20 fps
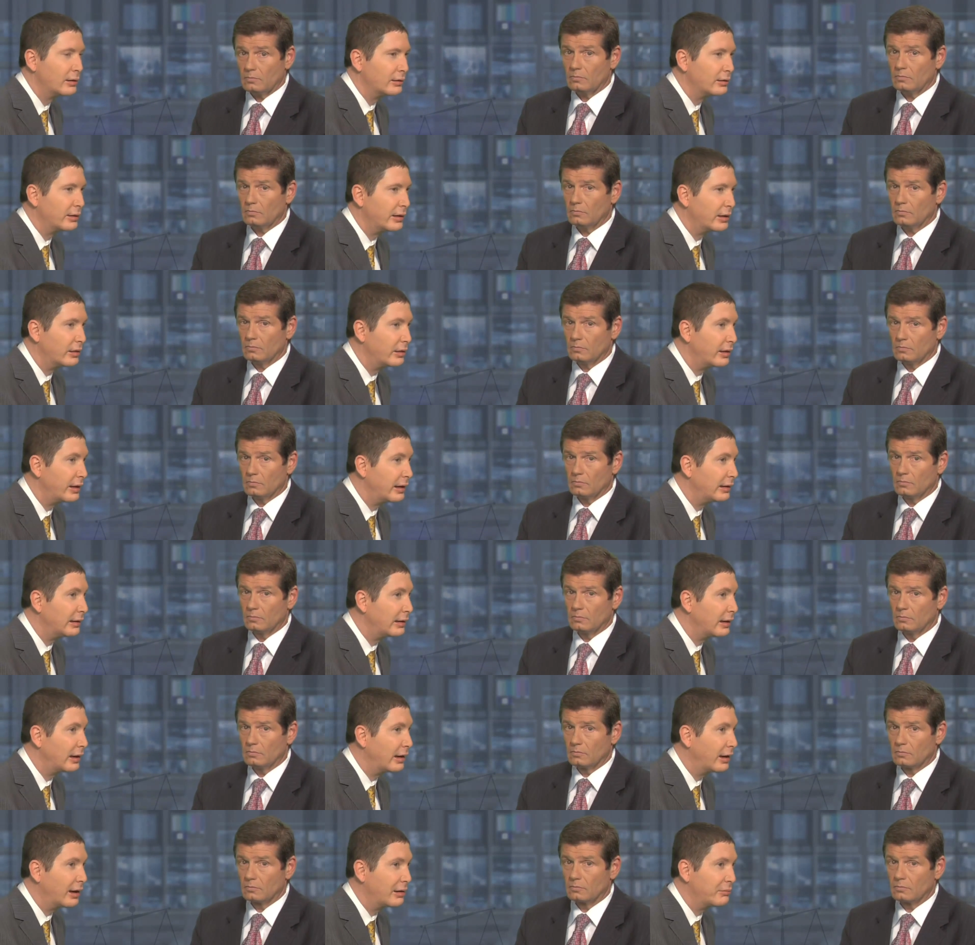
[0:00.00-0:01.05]

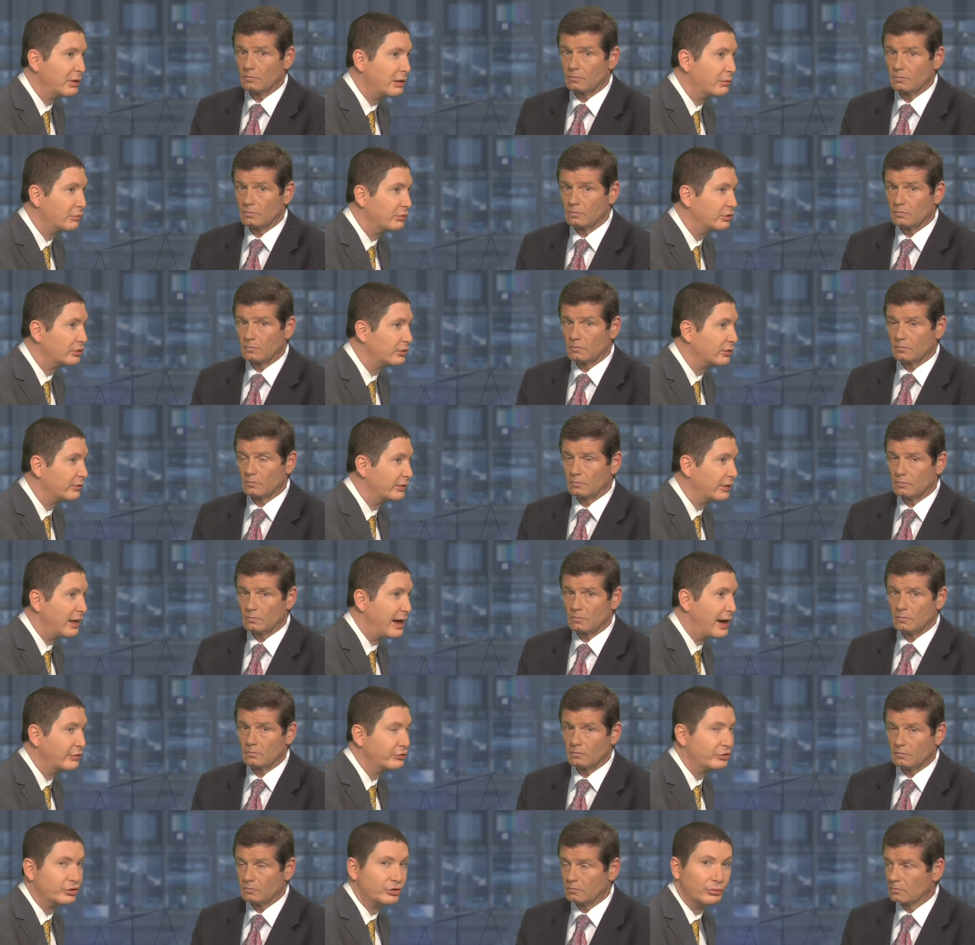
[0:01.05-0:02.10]
Speaker 1: I mean, it was sort of a
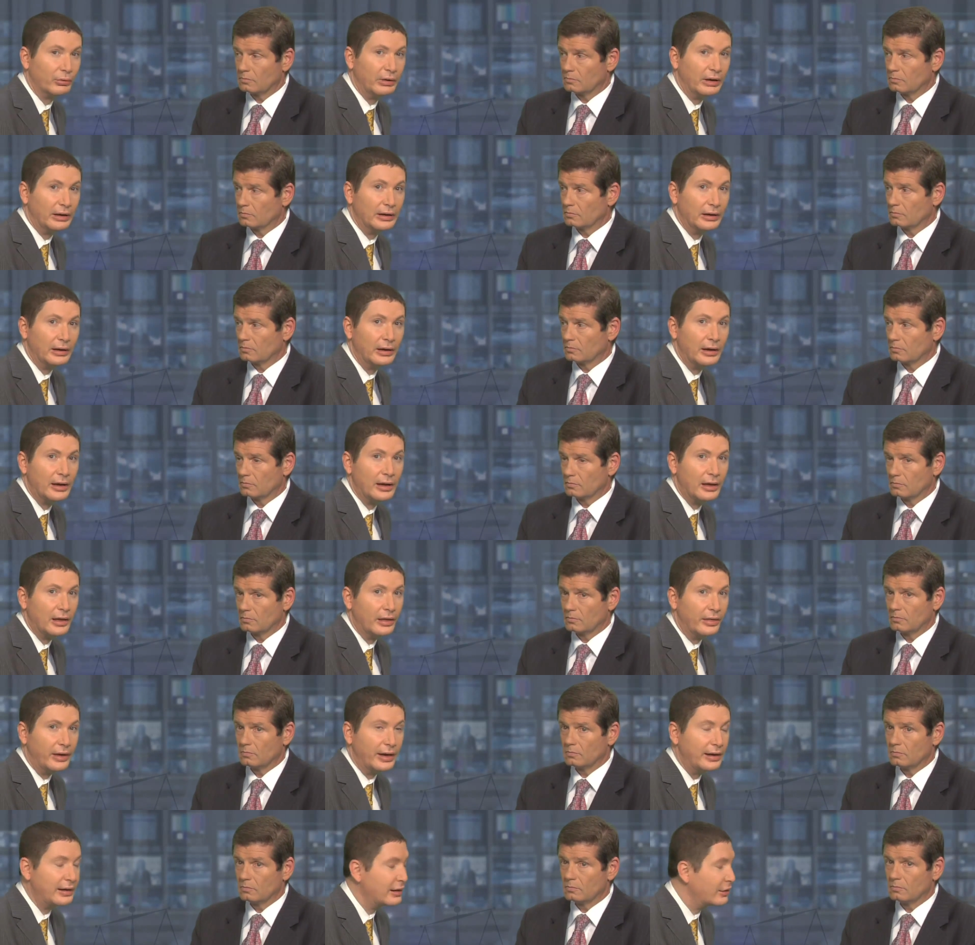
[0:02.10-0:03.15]
loud street, and
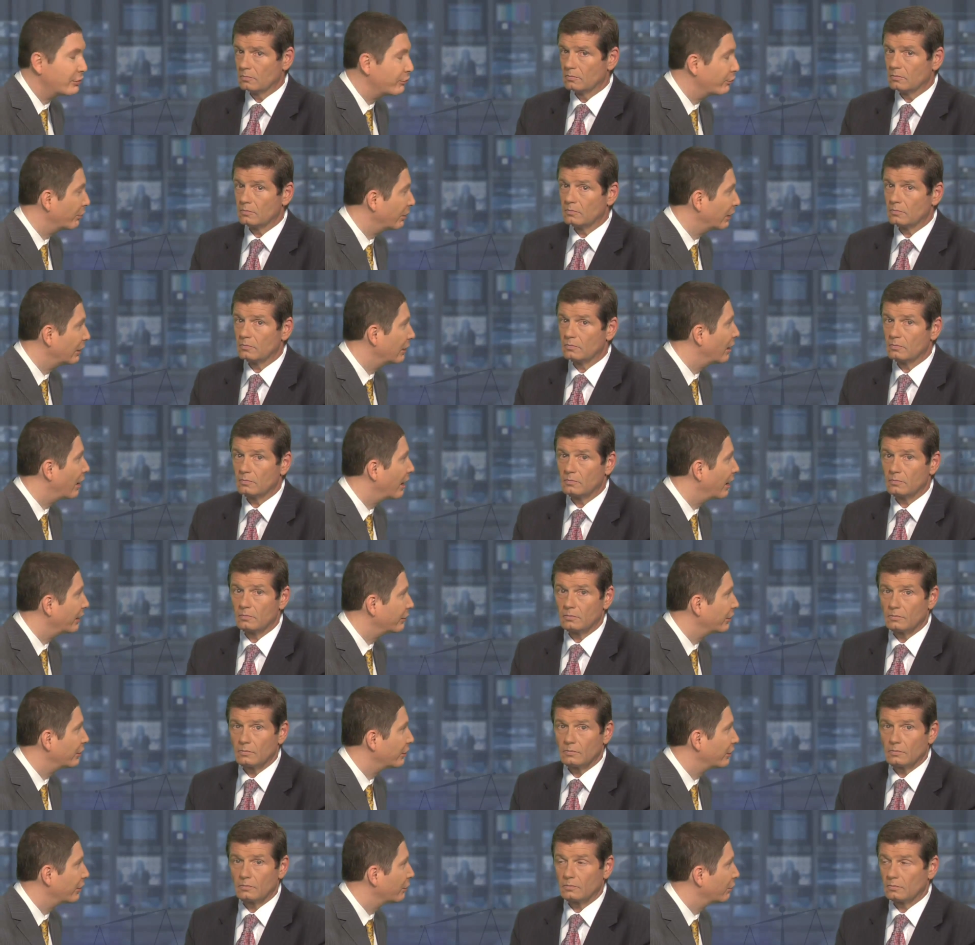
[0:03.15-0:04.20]
they didn't realize
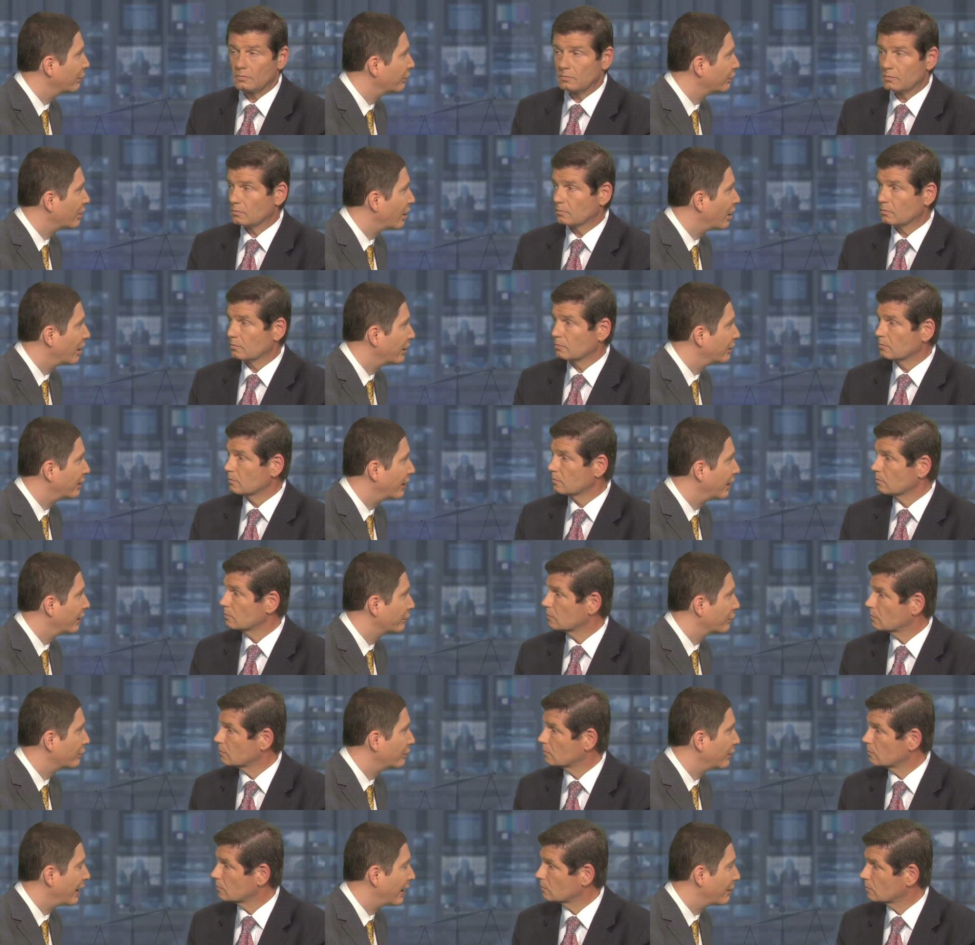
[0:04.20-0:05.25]
that there was contact or
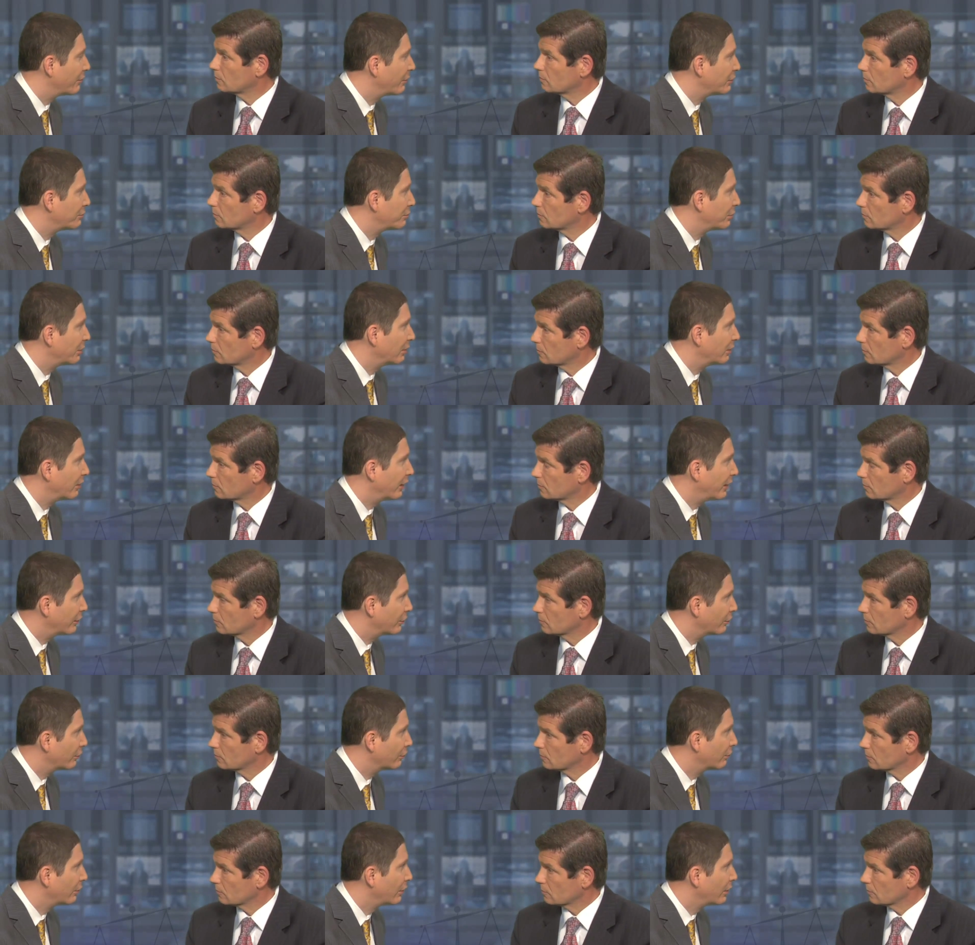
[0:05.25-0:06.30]
damage. But
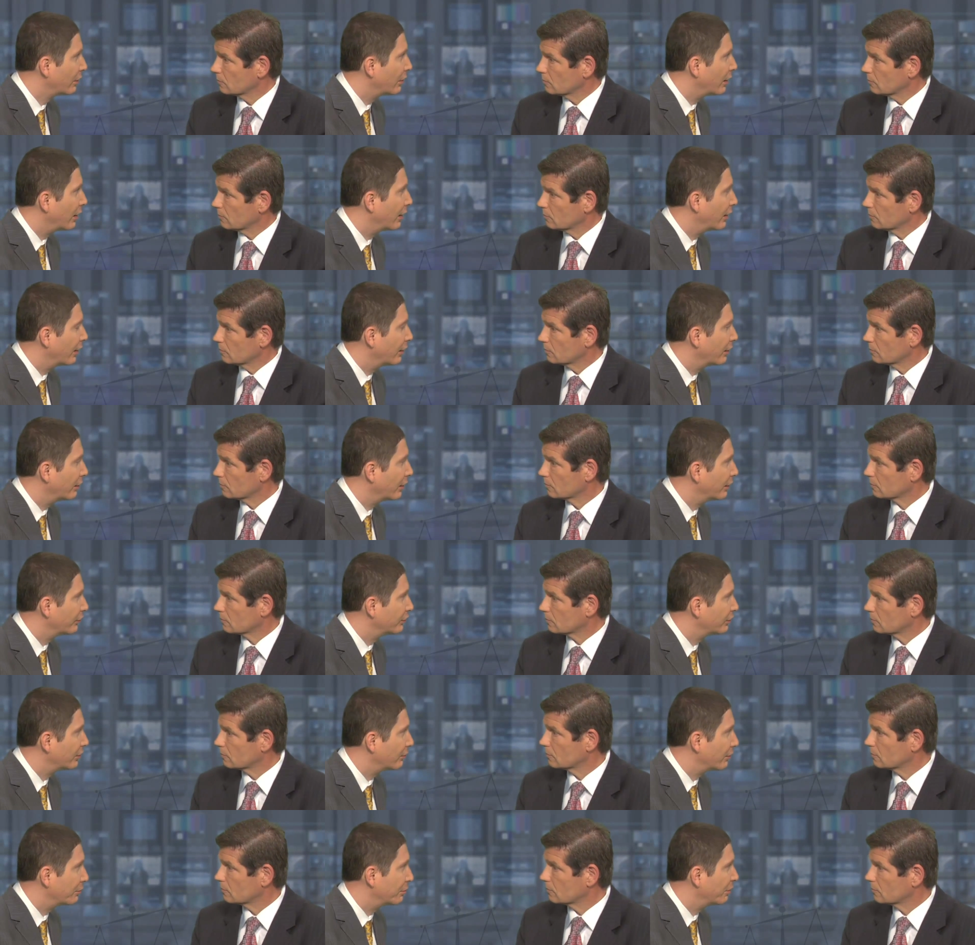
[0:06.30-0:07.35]
later, so
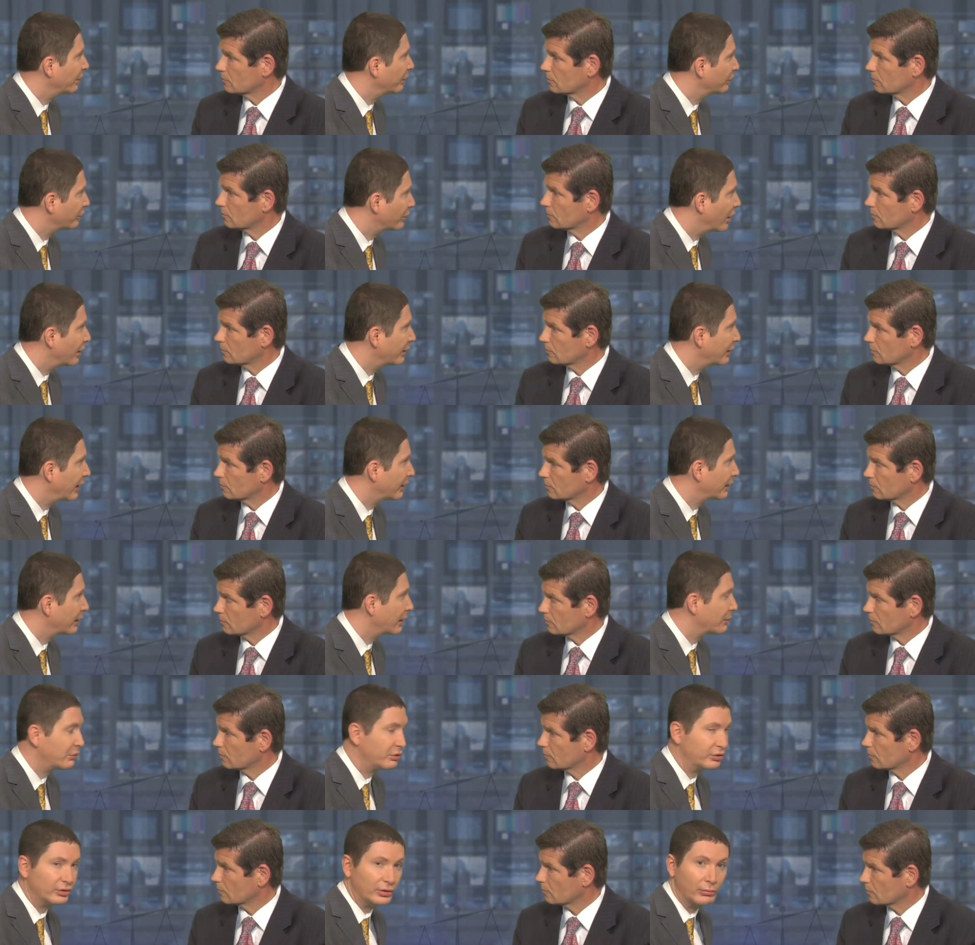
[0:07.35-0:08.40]
the police contacted them
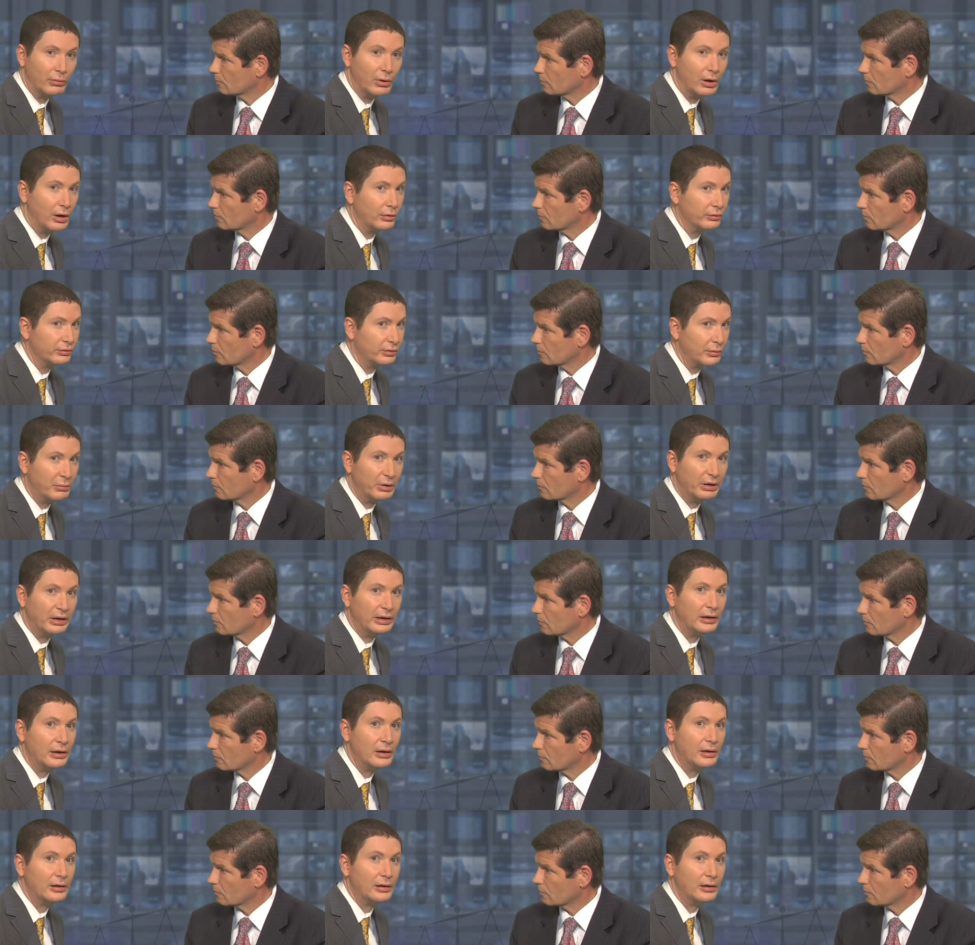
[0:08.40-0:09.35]
and said, well, somebody